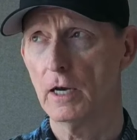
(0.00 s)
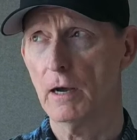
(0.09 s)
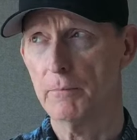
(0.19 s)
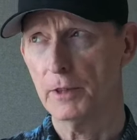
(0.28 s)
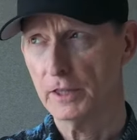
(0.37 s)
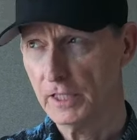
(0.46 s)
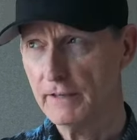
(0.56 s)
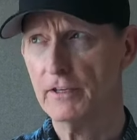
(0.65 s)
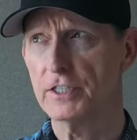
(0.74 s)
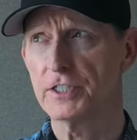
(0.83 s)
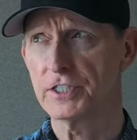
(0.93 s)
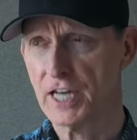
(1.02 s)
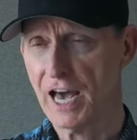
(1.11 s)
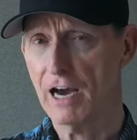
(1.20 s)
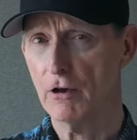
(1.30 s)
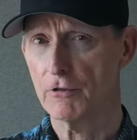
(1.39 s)
I believe it's
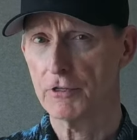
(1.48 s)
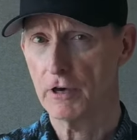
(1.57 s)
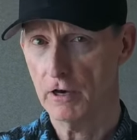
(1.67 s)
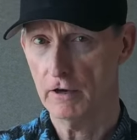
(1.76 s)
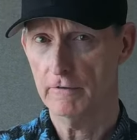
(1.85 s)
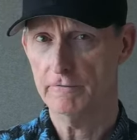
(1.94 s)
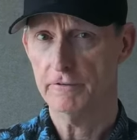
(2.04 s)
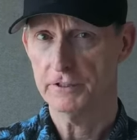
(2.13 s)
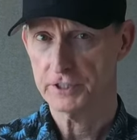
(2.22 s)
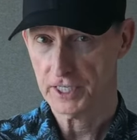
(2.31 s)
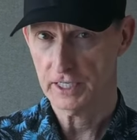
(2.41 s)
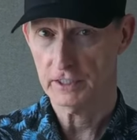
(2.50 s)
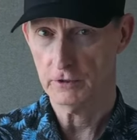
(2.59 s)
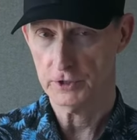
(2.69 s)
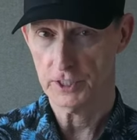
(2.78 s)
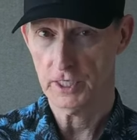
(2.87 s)
south of San
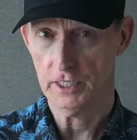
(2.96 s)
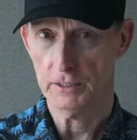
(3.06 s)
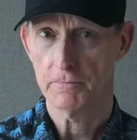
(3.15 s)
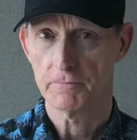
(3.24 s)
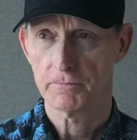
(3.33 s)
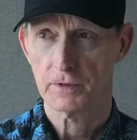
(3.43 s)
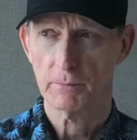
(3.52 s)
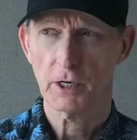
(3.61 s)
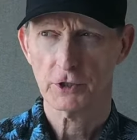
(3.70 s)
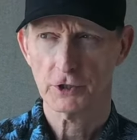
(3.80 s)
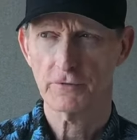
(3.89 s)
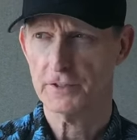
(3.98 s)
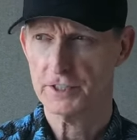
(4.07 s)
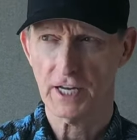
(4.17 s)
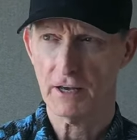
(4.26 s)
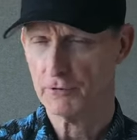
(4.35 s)
Jose. I'm not sure if it's
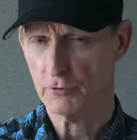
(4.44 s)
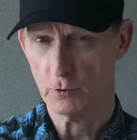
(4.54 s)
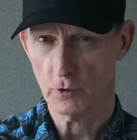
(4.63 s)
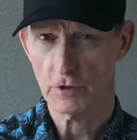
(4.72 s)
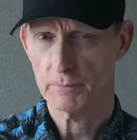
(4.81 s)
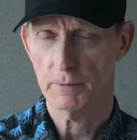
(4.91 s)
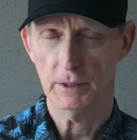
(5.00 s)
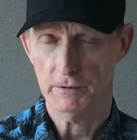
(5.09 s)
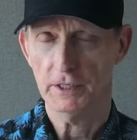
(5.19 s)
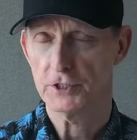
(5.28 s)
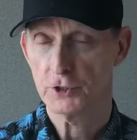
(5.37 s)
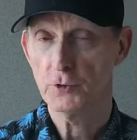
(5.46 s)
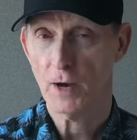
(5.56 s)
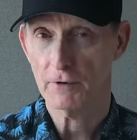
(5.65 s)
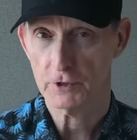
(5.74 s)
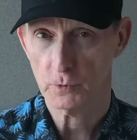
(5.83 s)
south or north, but it's two
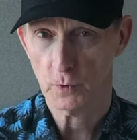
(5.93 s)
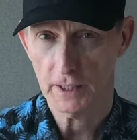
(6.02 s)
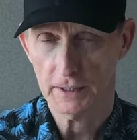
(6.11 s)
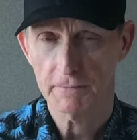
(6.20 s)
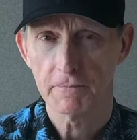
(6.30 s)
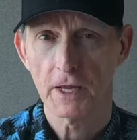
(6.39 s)
hours away.